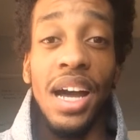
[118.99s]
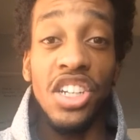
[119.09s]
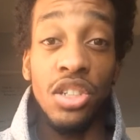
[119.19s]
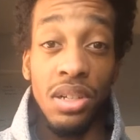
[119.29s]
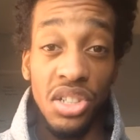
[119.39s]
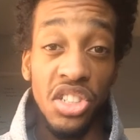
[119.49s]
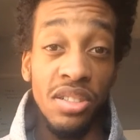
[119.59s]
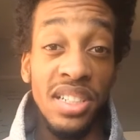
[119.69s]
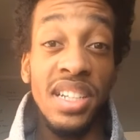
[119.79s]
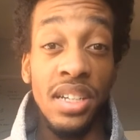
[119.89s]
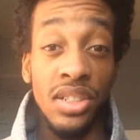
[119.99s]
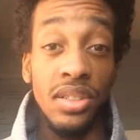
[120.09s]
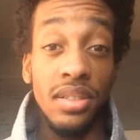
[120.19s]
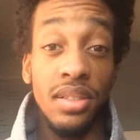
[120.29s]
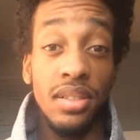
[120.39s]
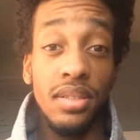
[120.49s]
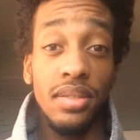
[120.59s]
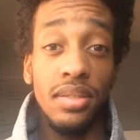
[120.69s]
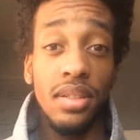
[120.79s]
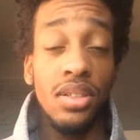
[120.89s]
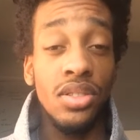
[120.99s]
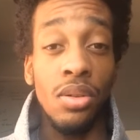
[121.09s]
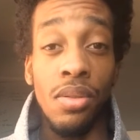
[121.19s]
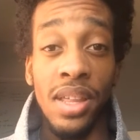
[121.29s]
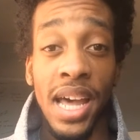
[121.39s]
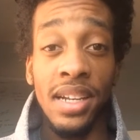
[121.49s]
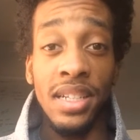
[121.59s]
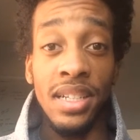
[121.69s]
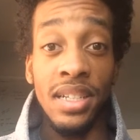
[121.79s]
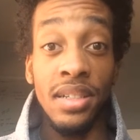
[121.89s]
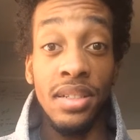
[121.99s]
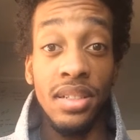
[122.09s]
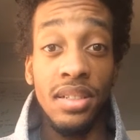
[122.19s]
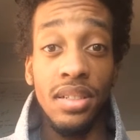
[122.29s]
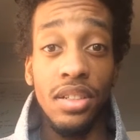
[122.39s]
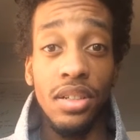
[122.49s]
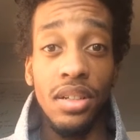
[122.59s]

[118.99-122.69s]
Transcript: I trust your intentions. So that is